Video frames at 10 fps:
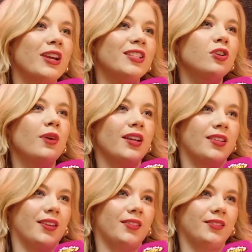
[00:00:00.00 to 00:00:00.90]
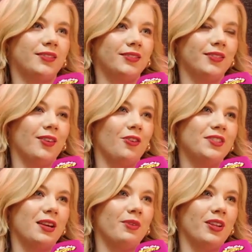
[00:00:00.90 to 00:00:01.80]
radio edit of
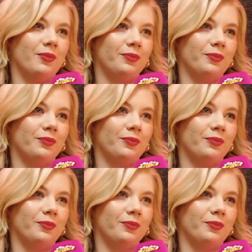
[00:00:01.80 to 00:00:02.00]
some of them.